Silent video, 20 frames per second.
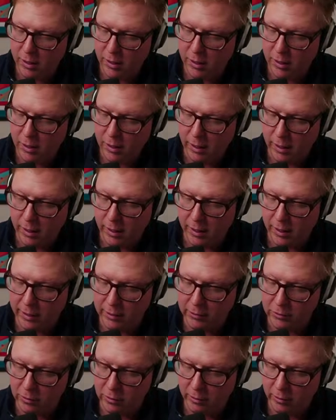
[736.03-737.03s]

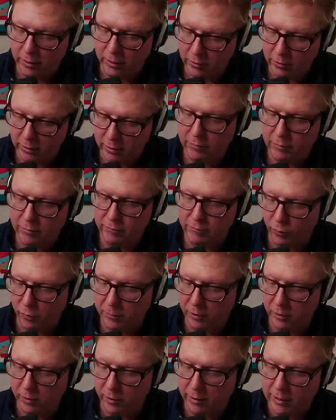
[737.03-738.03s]
and current current and
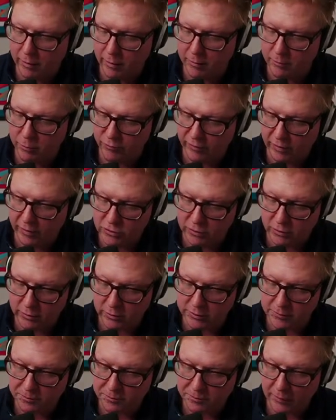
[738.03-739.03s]
former accounting
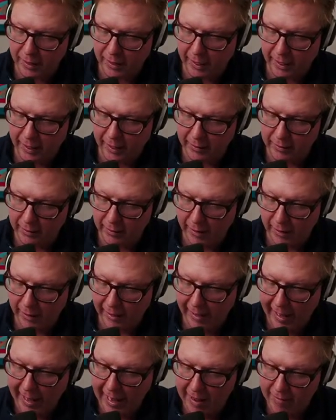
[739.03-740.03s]
professionals, and
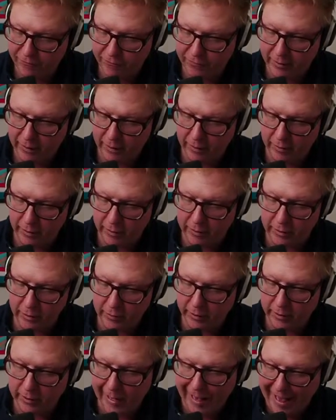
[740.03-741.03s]
half then
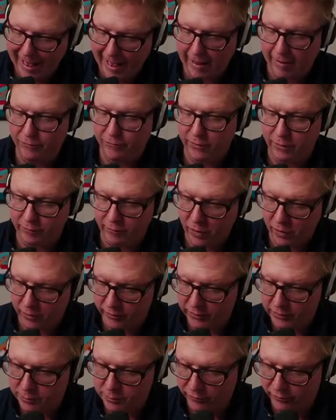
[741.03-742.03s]
nearly half of all of
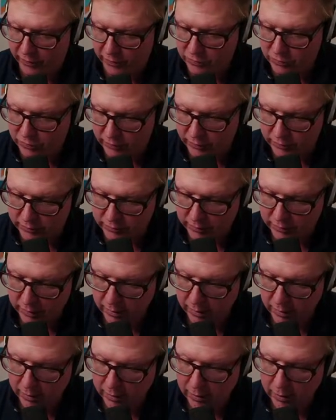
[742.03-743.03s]
these professionals
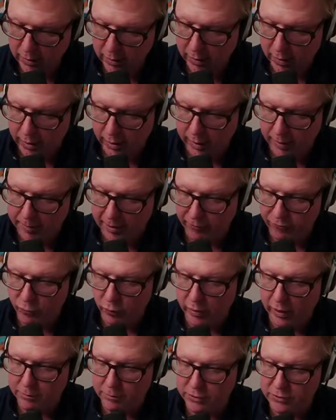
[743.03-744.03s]
uh, about
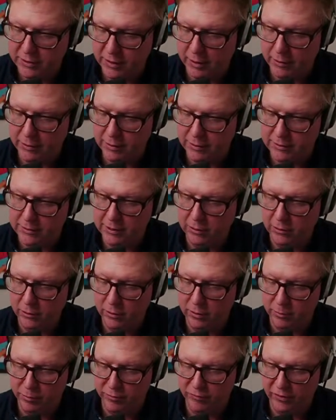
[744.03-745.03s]
48% consider
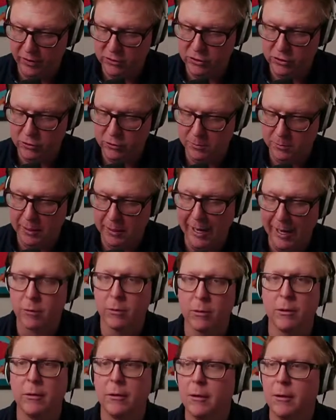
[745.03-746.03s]
the profession to be
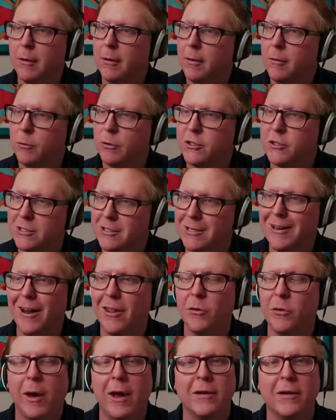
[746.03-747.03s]
equitable, which is
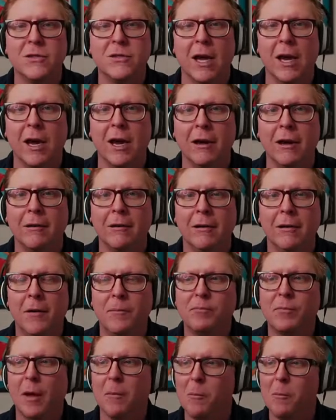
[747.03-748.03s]
another way of saying
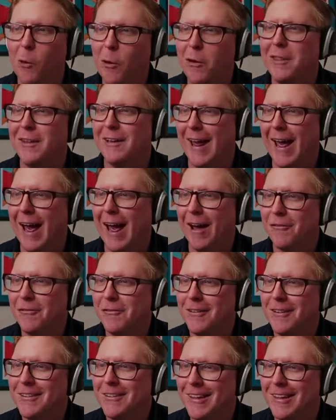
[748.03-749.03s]
more than half
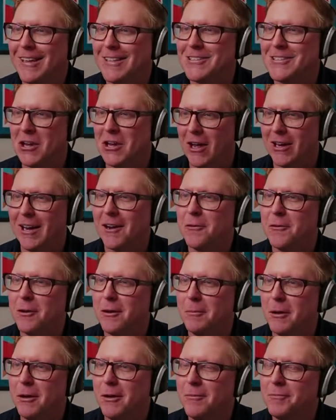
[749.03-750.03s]
think it's not
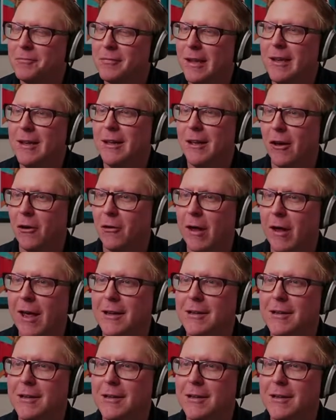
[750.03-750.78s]
equitable. Okay.